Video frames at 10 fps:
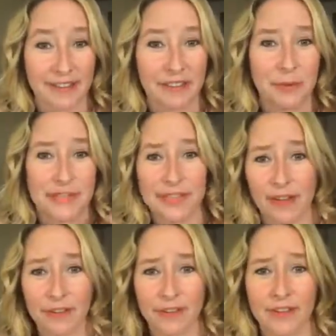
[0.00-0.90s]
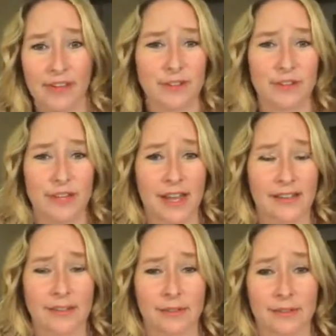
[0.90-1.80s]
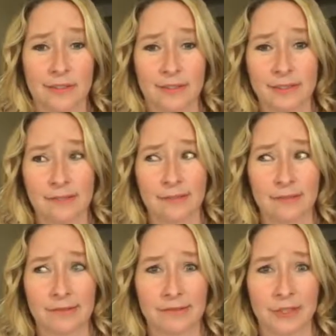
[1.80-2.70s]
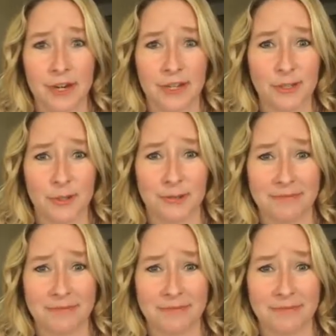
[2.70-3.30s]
Like we eat healthy and exercise, or we try to.